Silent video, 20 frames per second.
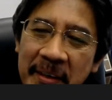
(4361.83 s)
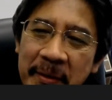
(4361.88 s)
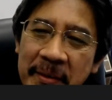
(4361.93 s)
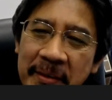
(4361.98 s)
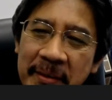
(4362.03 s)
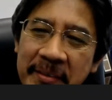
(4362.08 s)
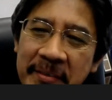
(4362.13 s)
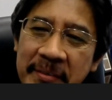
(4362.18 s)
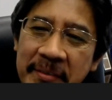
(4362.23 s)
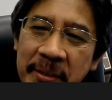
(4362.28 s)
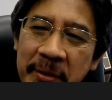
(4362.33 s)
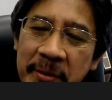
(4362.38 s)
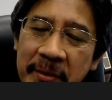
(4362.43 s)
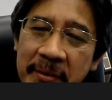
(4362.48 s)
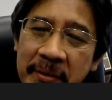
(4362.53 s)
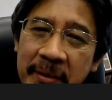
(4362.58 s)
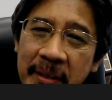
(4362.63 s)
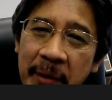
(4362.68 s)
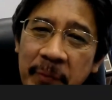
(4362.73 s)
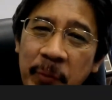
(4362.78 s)
you know,
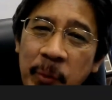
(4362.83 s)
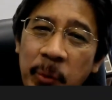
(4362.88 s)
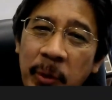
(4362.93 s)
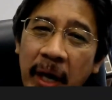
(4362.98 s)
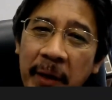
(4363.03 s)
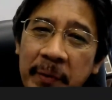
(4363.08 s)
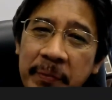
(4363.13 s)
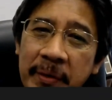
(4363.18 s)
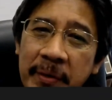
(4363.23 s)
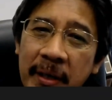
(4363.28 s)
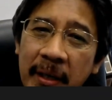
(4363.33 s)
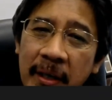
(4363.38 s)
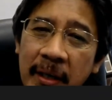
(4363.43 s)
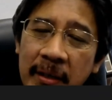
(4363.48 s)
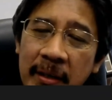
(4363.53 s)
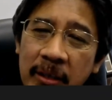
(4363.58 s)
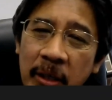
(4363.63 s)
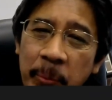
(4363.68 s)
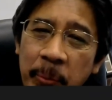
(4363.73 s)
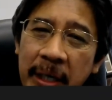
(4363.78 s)
if you have
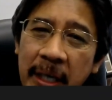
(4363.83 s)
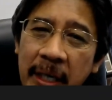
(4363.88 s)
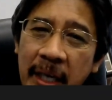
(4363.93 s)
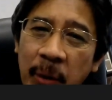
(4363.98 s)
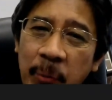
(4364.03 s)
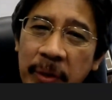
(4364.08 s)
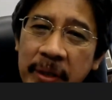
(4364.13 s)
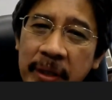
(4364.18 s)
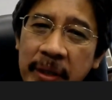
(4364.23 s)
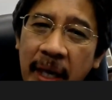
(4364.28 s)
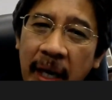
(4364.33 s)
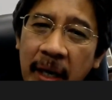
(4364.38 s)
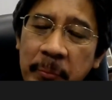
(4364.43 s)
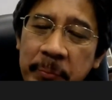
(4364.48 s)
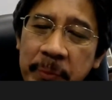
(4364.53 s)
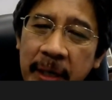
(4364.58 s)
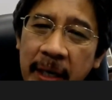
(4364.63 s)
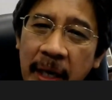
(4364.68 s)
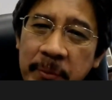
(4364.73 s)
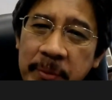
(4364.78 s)
communicate with them,
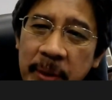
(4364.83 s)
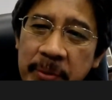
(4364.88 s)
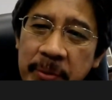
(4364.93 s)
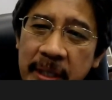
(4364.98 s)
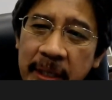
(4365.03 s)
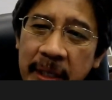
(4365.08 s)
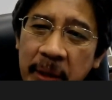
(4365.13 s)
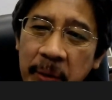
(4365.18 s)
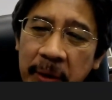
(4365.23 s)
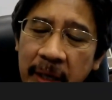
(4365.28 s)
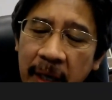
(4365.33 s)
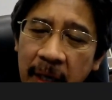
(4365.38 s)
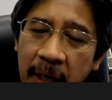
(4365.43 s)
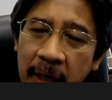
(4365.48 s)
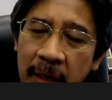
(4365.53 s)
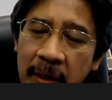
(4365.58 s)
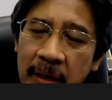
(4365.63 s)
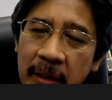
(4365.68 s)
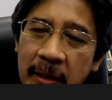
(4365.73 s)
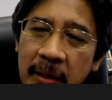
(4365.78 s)
perhaps they will say that,
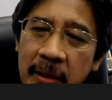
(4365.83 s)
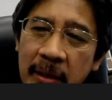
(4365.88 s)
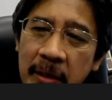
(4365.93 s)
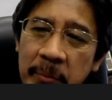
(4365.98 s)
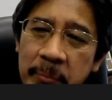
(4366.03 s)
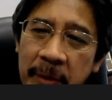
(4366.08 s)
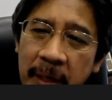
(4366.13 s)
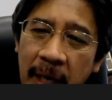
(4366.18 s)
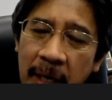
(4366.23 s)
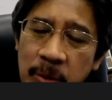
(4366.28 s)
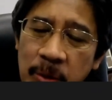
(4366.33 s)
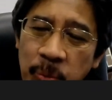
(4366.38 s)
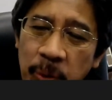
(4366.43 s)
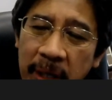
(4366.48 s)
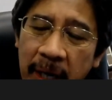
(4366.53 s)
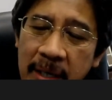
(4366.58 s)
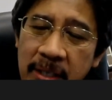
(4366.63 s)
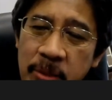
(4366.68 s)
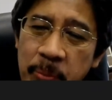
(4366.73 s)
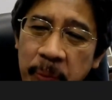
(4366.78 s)
okay, perhaps we
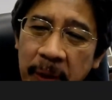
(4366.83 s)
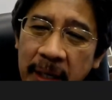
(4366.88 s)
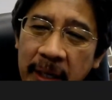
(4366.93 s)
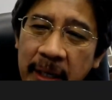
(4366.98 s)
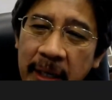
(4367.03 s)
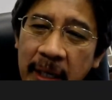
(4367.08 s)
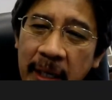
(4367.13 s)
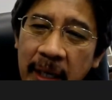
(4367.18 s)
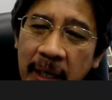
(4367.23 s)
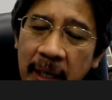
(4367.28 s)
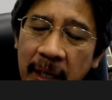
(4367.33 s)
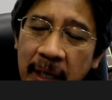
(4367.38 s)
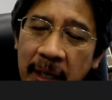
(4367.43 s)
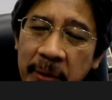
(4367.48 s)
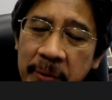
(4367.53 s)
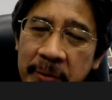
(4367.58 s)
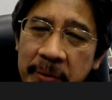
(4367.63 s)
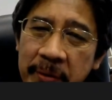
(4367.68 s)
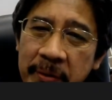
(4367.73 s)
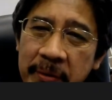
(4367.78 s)
can split the, you
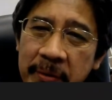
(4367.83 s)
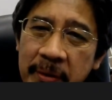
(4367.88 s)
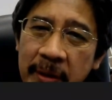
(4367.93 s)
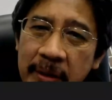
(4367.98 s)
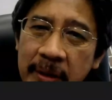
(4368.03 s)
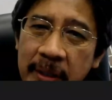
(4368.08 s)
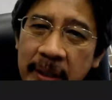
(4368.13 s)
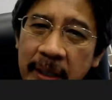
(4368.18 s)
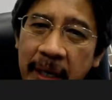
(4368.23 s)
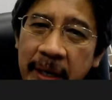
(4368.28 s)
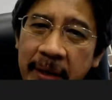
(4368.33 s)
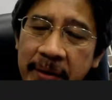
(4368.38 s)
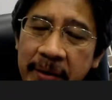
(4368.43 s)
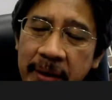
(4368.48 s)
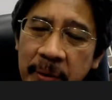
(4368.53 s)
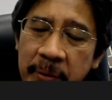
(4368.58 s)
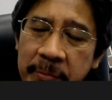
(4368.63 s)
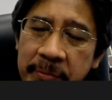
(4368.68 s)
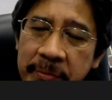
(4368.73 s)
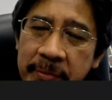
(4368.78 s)
know, the area
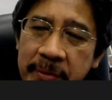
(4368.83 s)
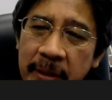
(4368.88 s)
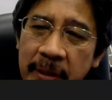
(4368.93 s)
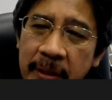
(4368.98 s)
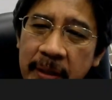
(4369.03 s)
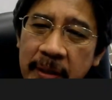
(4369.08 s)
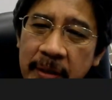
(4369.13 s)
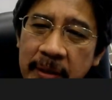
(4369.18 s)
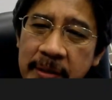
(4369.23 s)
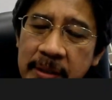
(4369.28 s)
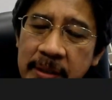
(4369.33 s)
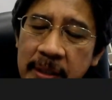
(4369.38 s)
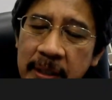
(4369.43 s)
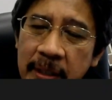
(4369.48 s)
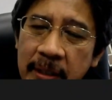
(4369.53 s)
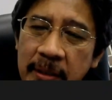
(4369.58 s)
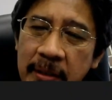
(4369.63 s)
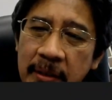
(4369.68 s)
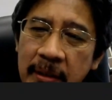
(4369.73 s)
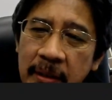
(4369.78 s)
of
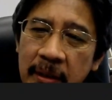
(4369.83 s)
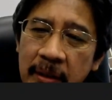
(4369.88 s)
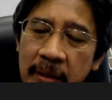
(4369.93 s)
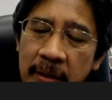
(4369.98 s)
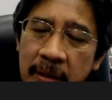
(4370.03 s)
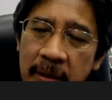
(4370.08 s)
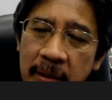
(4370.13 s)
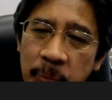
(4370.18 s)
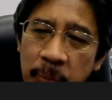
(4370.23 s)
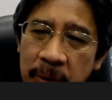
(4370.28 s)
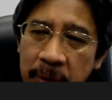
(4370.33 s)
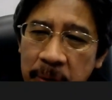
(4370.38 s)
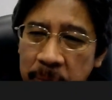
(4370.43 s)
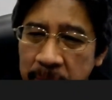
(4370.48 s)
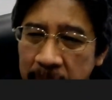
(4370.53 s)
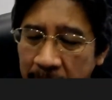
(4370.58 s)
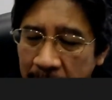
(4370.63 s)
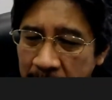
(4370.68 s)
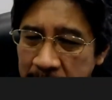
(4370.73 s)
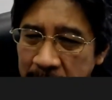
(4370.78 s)
concern. We'll do
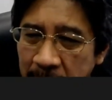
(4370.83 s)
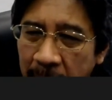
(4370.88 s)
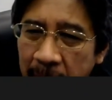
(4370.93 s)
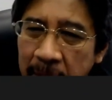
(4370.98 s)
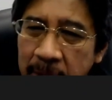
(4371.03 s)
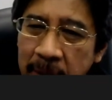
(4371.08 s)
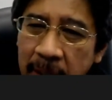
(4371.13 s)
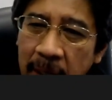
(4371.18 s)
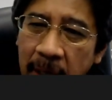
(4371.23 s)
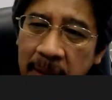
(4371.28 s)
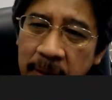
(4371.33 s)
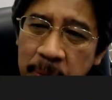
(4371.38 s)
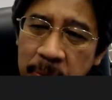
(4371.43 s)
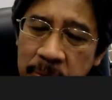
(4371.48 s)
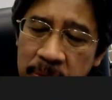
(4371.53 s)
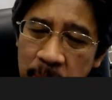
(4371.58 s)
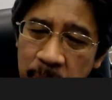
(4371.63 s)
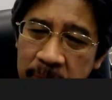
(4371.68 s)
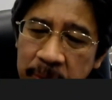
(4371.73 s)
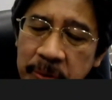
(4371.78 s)
this, and others
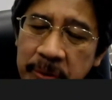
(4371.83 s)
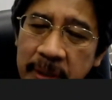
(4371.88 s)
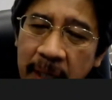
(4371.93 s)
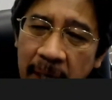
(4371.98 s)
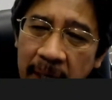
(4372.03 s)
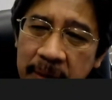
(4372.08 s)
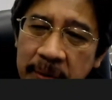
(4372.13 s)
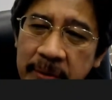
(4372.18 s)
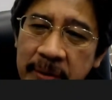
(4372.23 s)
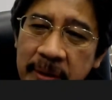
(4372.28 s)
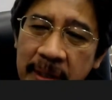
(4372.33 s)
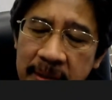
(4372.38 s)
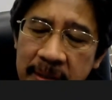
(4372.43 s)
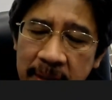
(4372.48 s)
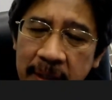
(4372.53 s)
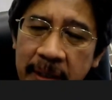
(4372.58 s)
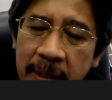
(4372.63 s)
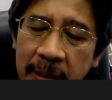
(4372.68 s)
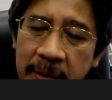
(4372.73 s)
will do that, you know, things like that.